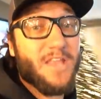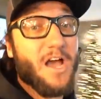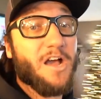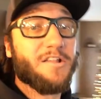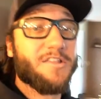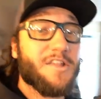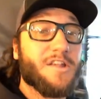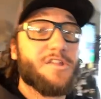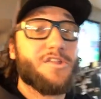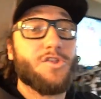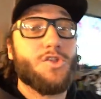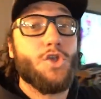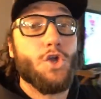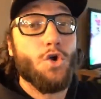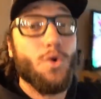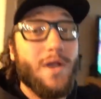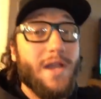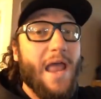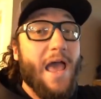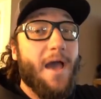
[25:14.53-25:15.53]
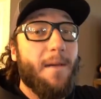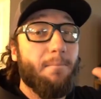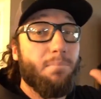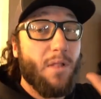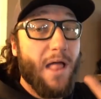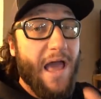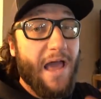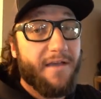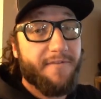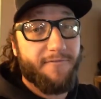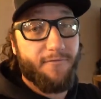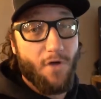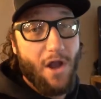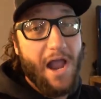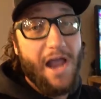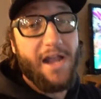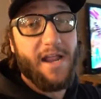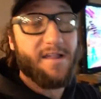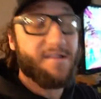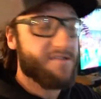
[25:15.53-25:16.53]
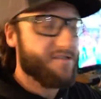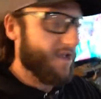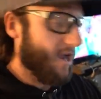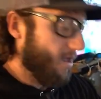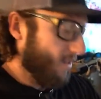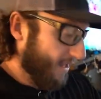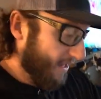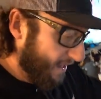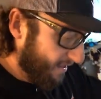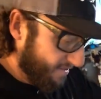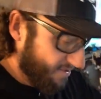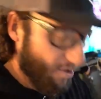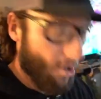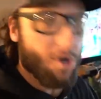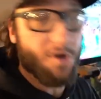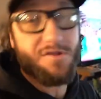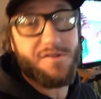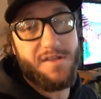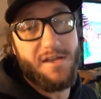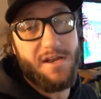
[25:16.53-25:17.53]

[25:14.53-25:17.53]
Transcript: Ducks is doing a Black Friday sale and it starts